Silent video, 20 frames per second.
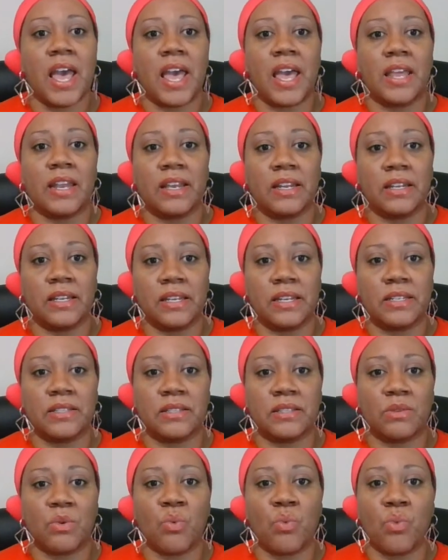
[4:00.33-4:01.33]
and at
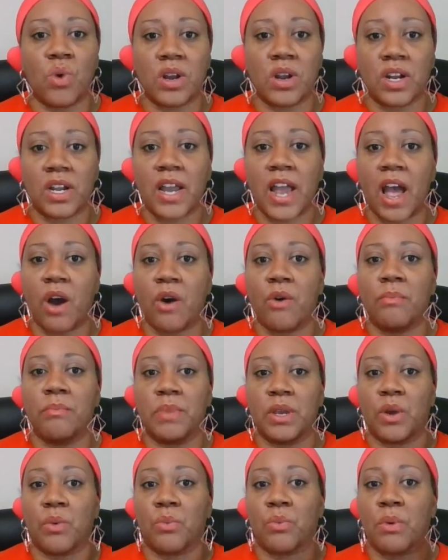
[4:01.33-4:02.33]
least one account
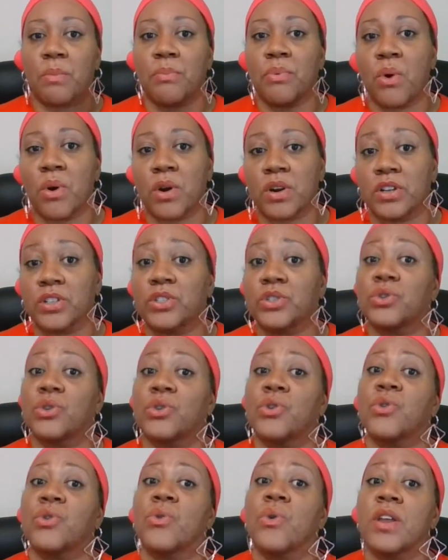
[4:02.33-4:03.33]
being reported to the
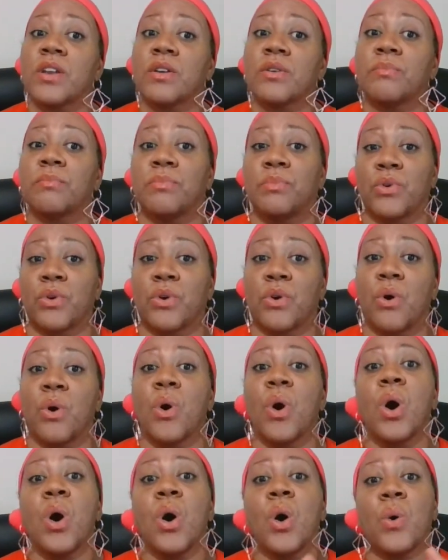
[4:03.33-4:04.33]
credit bureau
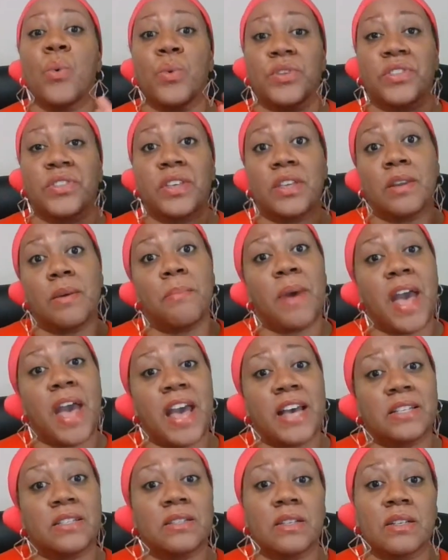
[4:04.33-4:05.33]
within the
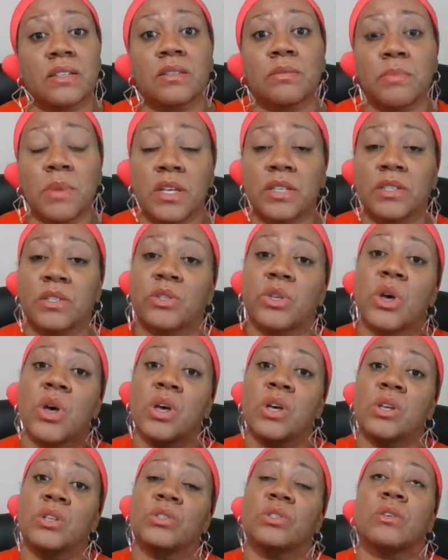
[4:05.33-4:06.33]
past 6 months.
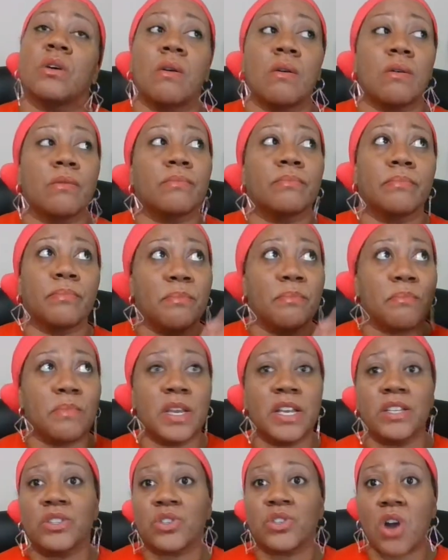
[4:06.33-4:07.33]
So
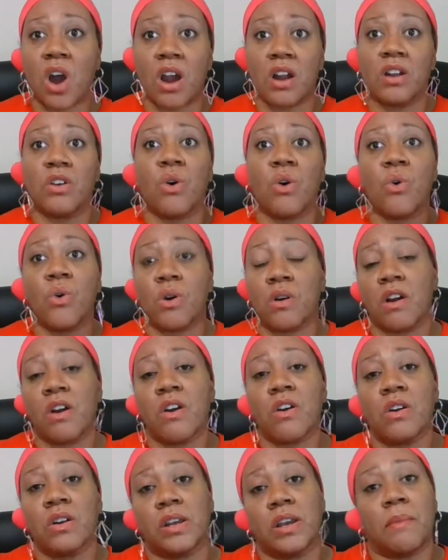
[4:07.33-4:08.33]
me starting or
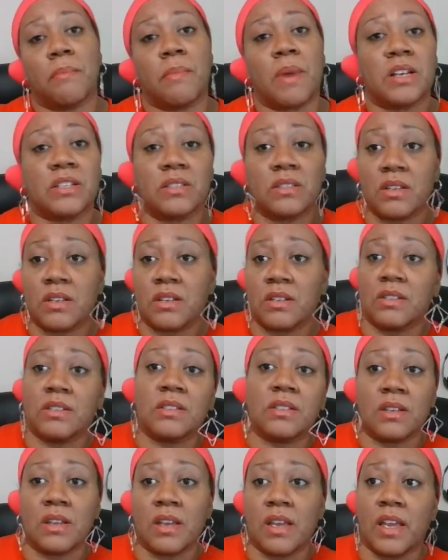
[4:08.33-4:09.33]
early, and my son
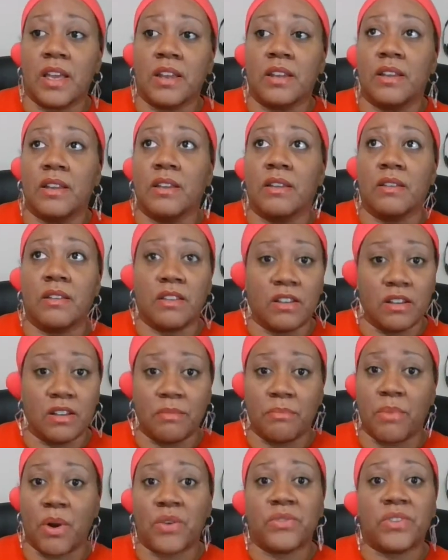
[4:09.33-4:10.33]
is in
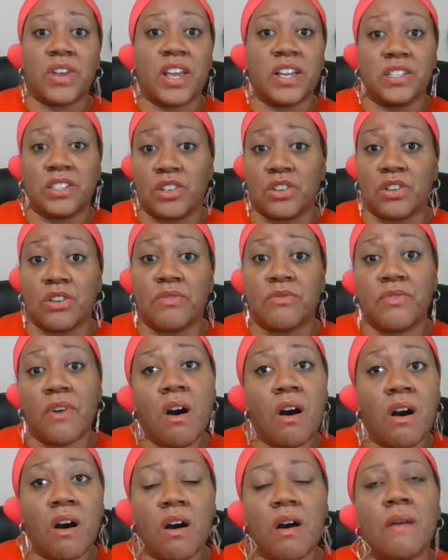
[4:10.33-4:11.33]
birthdays in the
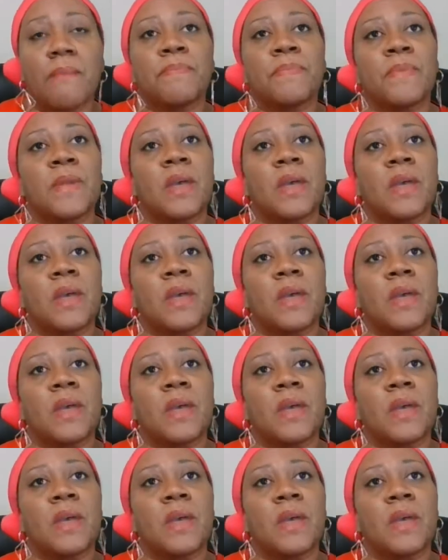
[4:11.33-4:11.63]
fall,